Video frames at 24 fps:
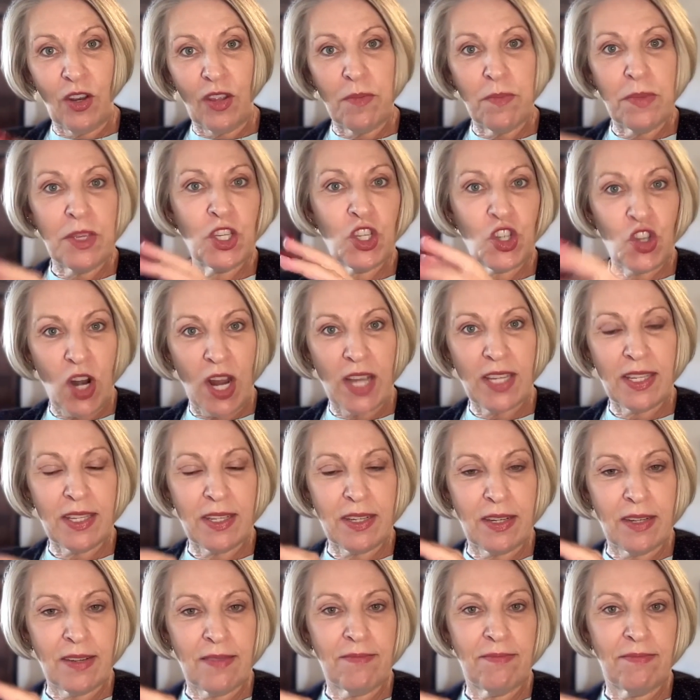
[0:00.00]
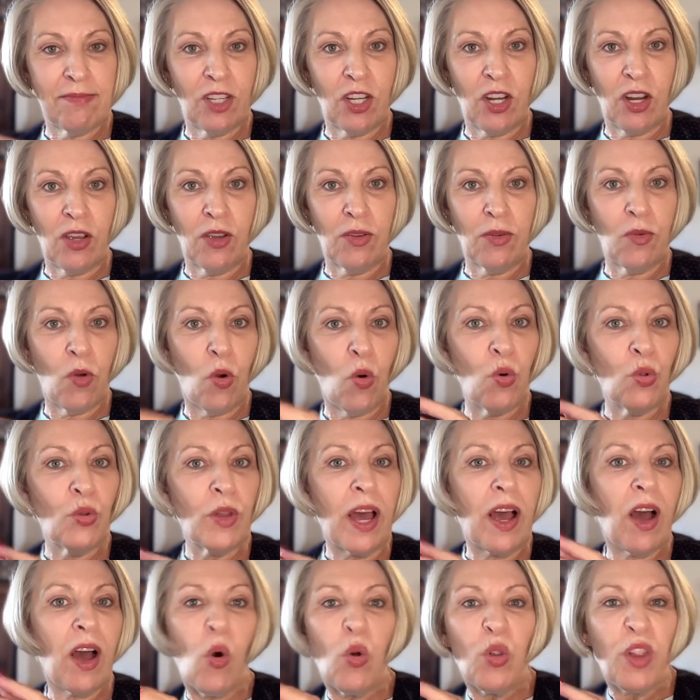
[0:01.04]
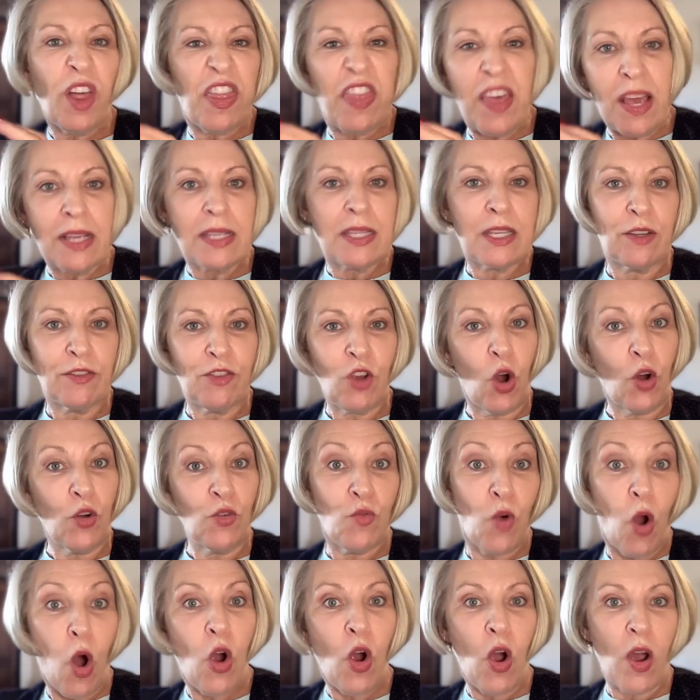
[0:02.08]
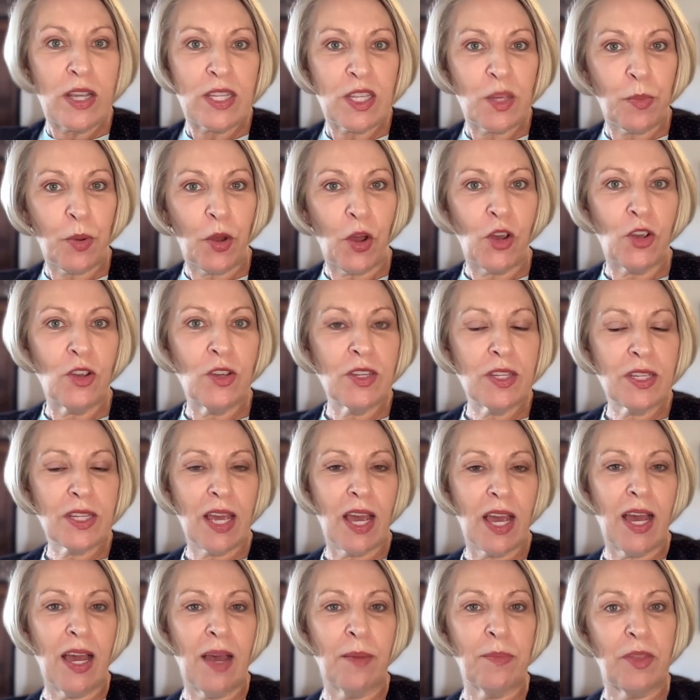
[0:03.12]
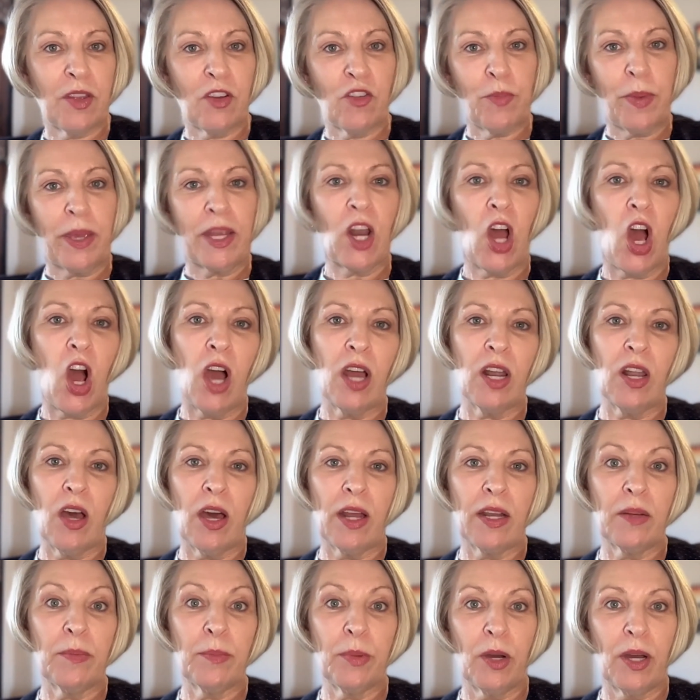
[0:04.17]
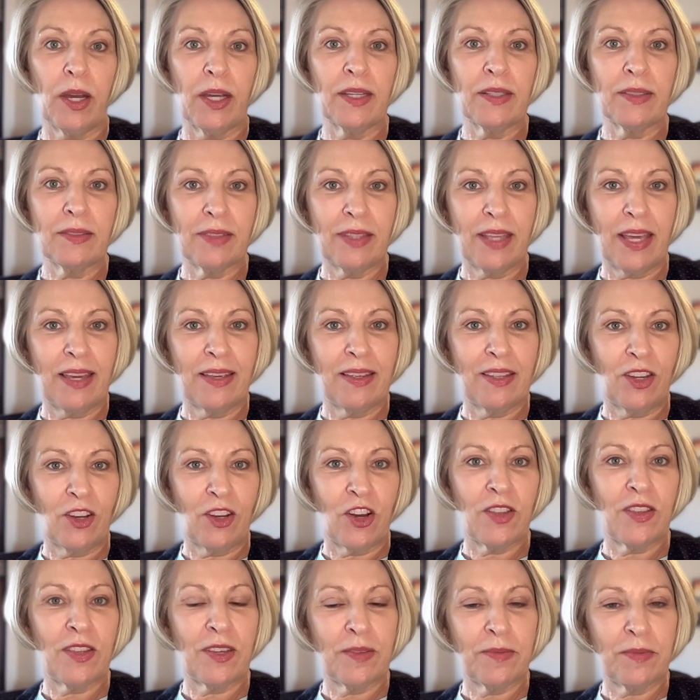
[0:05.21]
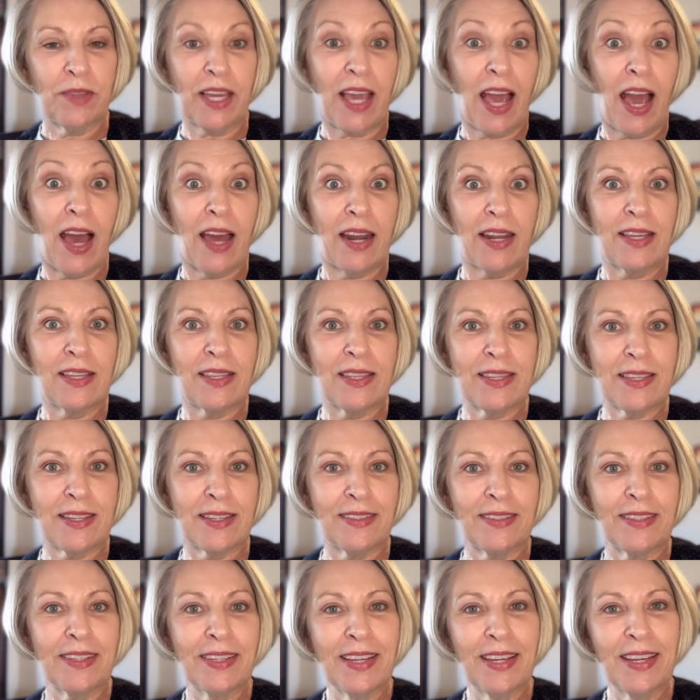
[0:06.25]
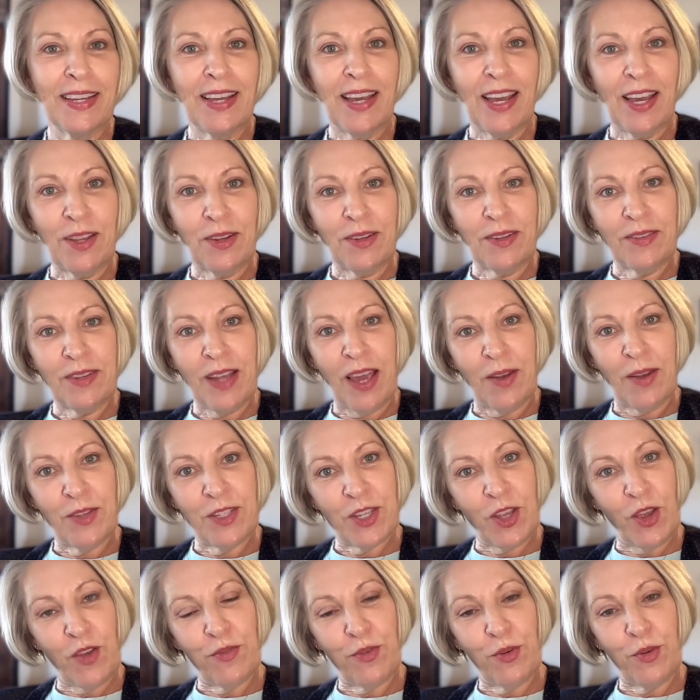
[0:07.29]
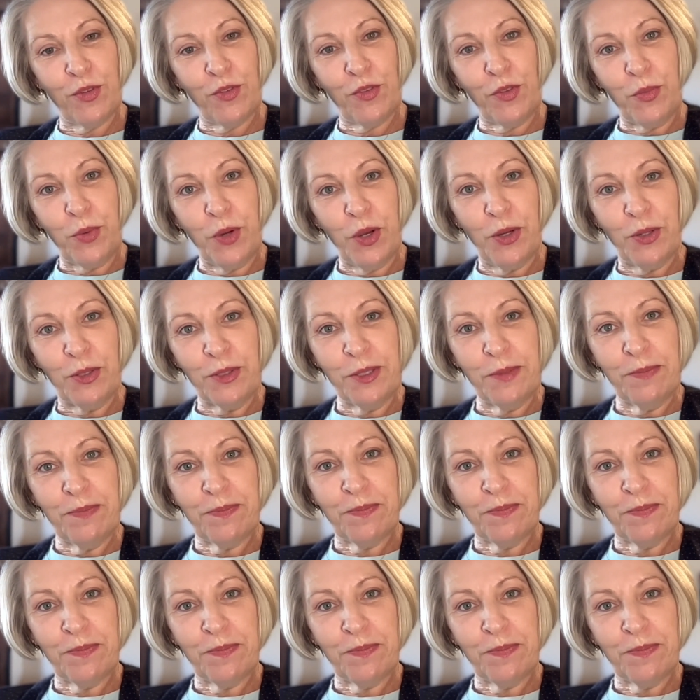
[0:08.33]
mistrust and all the things that have gone wrong, I suppose, that have been highlighted by the guardians and so forth of the world.